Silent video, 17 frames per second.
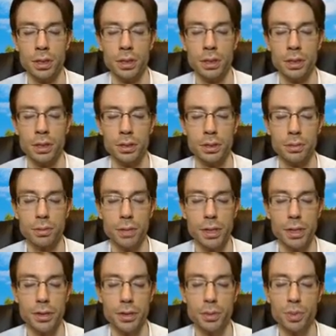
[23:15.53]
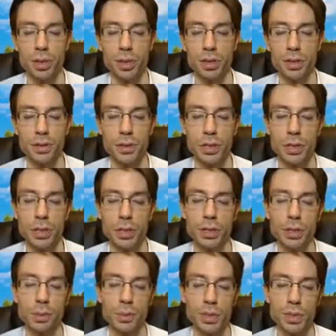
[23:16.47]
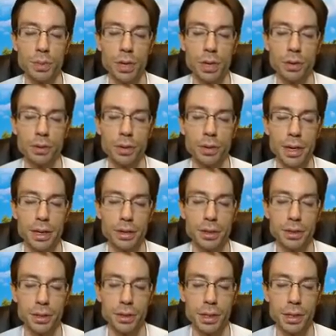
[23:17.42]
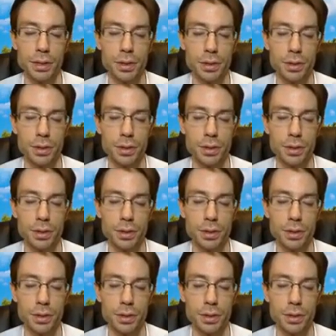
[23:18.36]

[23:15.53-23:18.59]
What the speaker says: Surrender your belief systems about reality.